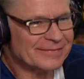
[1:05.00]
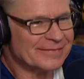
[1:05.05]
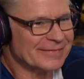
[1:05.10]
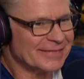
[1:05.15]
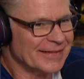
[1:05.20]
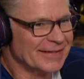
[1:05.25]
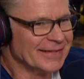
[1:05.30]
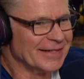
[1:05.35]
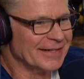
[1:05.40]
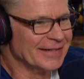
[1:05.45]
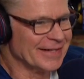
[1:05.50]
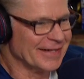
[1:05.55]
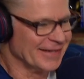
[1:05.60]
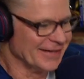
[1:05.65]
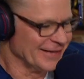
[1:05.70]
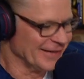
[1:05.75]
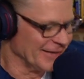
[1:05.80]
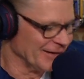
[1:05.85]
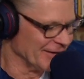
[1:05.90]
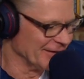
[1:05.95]
them too. Look
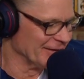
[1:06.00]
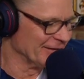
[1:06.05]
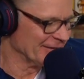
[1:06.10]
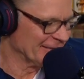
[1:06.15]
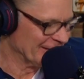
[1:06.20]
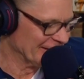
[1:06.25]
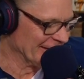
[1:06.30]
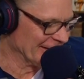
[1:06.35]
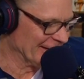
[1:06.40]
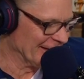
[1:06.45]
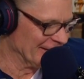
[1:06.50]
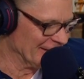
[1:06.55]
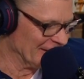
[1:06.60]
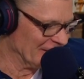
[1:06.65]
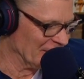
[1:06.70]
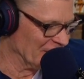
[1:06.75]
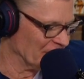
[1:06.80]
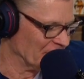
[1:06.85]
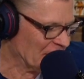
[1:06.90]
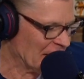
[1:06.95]
at you, look at
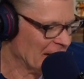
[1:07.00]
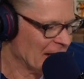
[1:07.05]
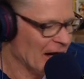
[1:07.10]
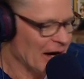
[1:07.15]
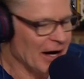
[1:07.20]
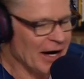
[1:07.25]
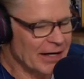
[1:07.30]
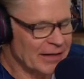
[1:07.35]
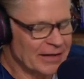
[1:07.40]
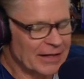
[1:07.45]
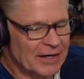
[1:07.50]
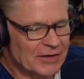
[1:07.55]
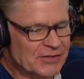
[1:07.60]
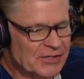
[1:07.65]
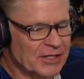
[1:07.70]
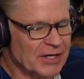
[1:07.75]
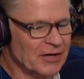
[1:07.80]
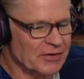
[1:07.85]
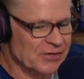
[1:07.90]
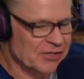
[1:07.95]
you. All right, here's another